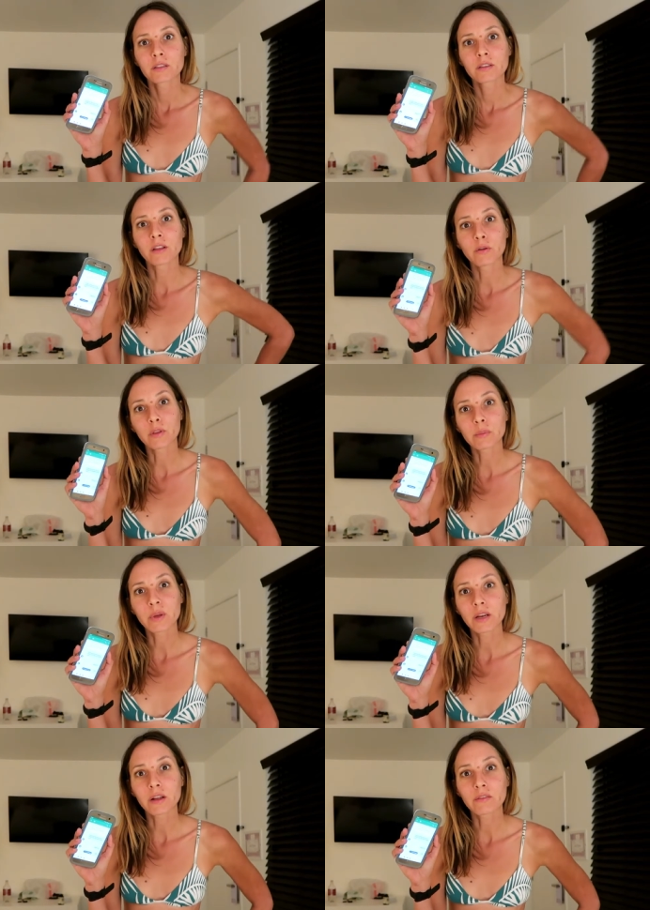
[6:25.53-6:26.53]
lonely
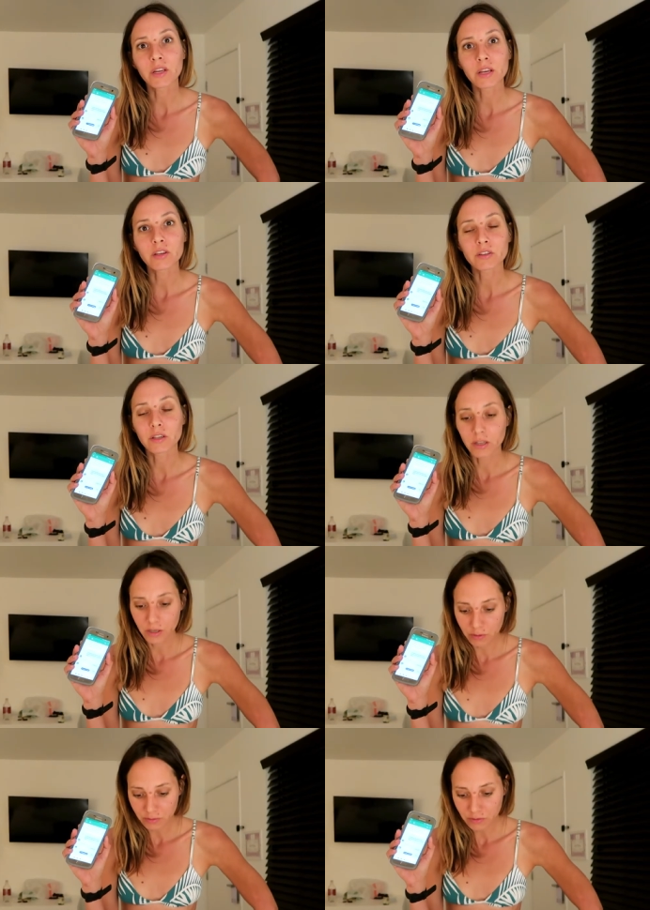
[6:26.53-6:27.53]
being on vacation
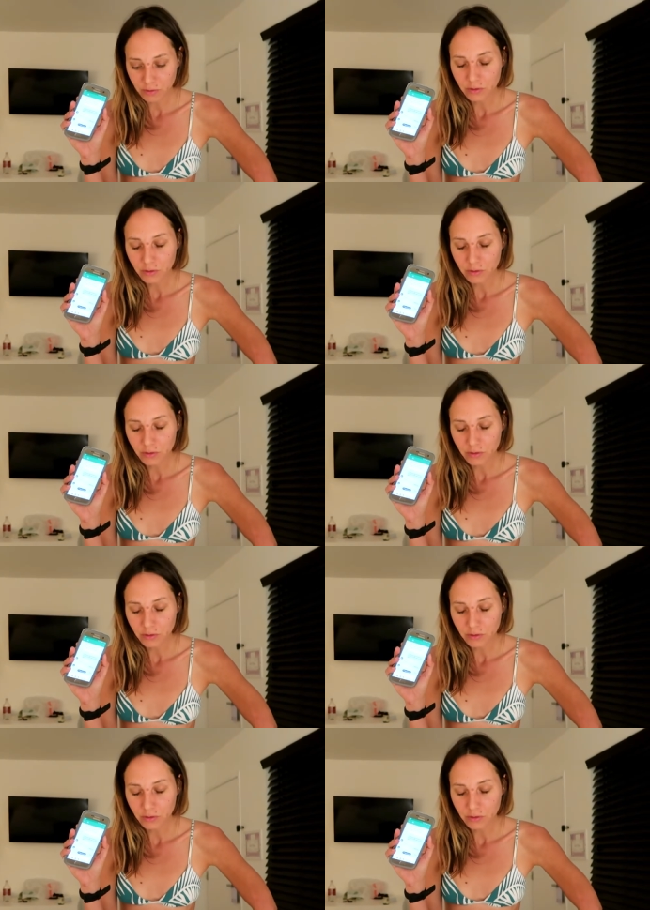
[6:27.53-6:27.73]
alone.